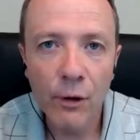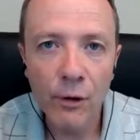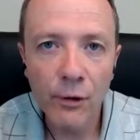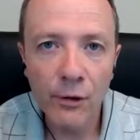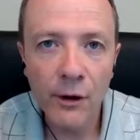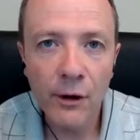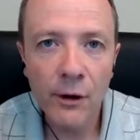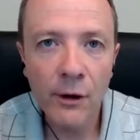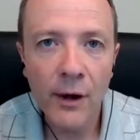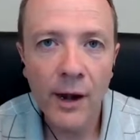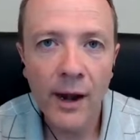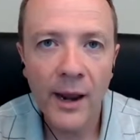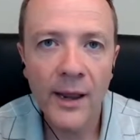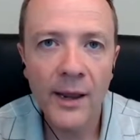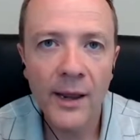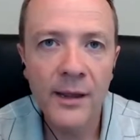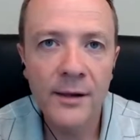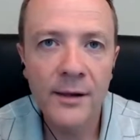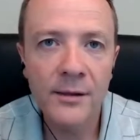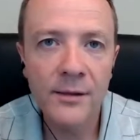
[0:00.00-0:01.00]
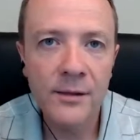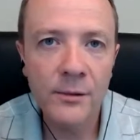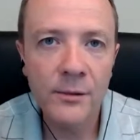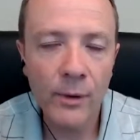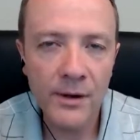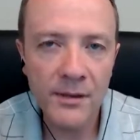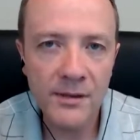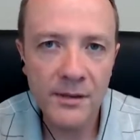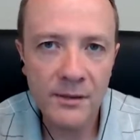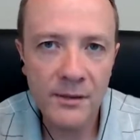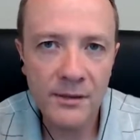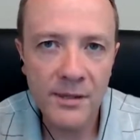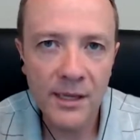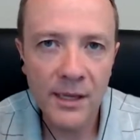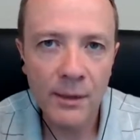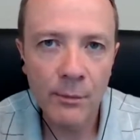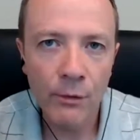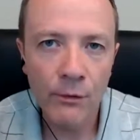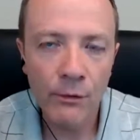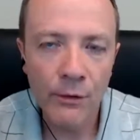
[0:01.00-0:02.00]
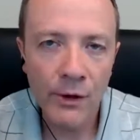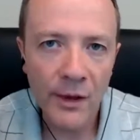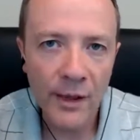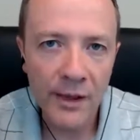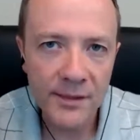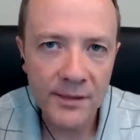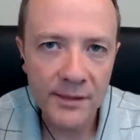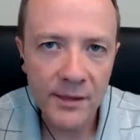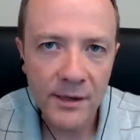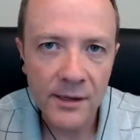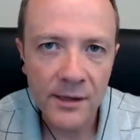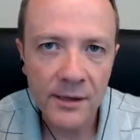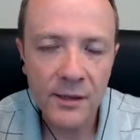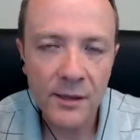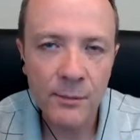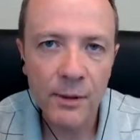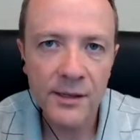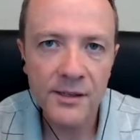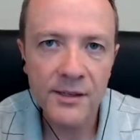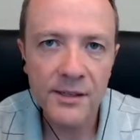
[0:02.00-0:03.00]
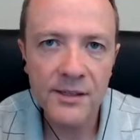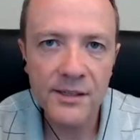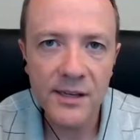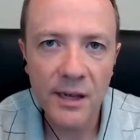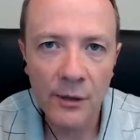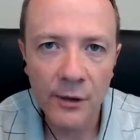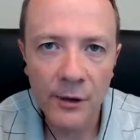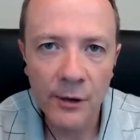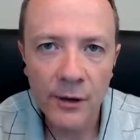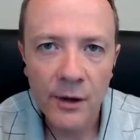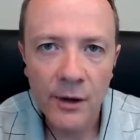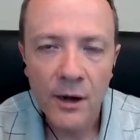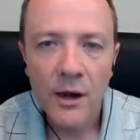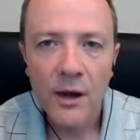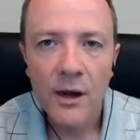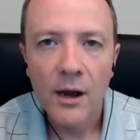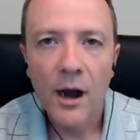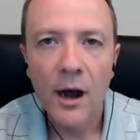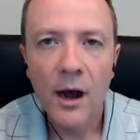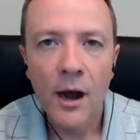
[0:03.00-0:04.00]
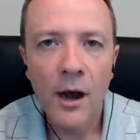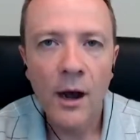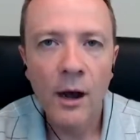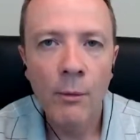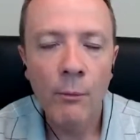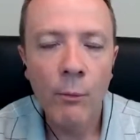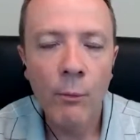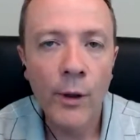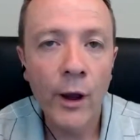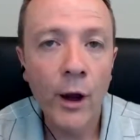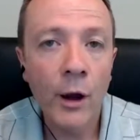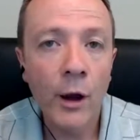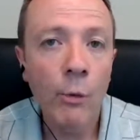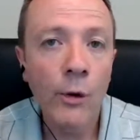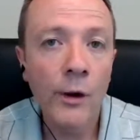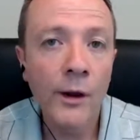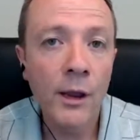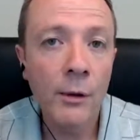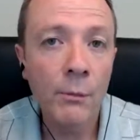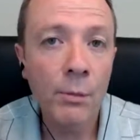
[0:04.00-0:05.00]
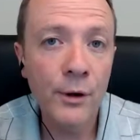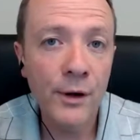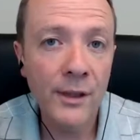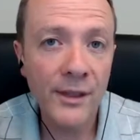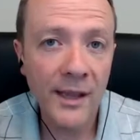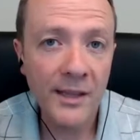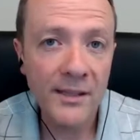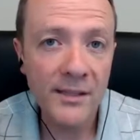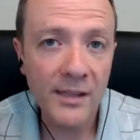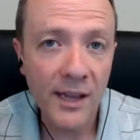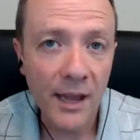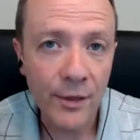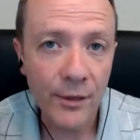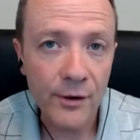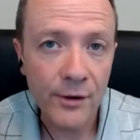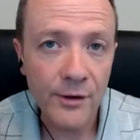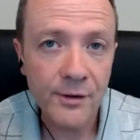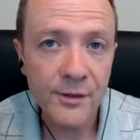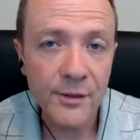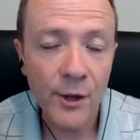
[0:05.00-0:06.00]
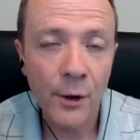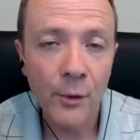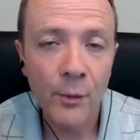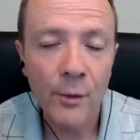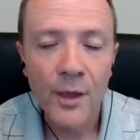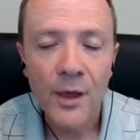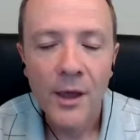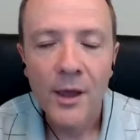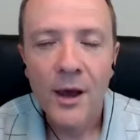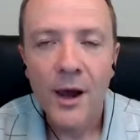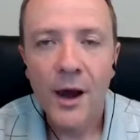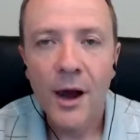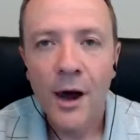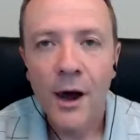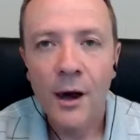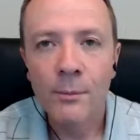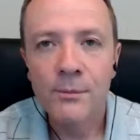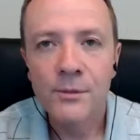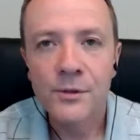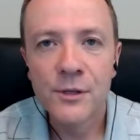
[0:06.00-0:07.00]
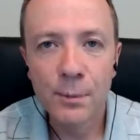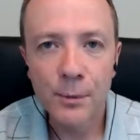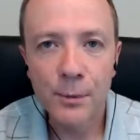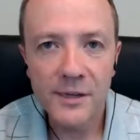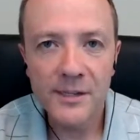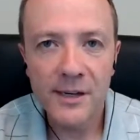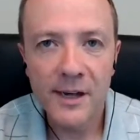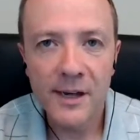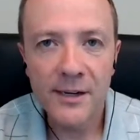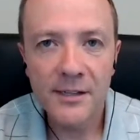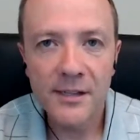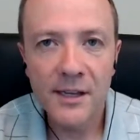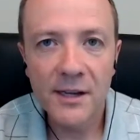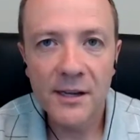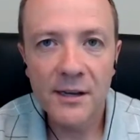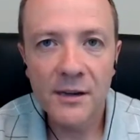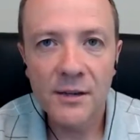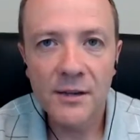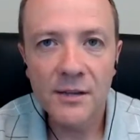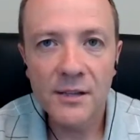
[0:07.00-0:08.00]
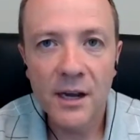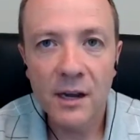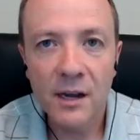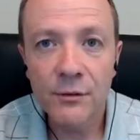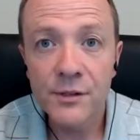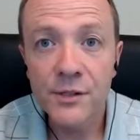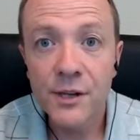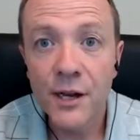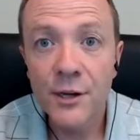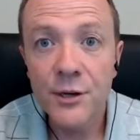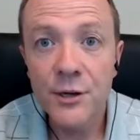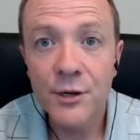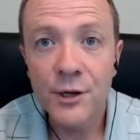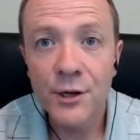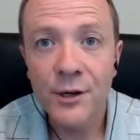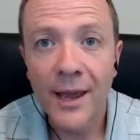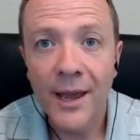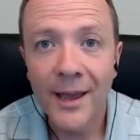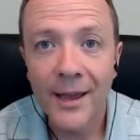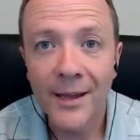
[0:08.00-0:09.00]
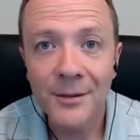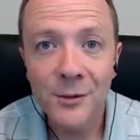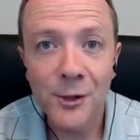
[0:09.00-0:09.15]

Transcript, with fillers: Voelker and the rest of the team over at uh, The Amazing Seller, um, we are working on putting that together. So, um, super excited to get into this conversation and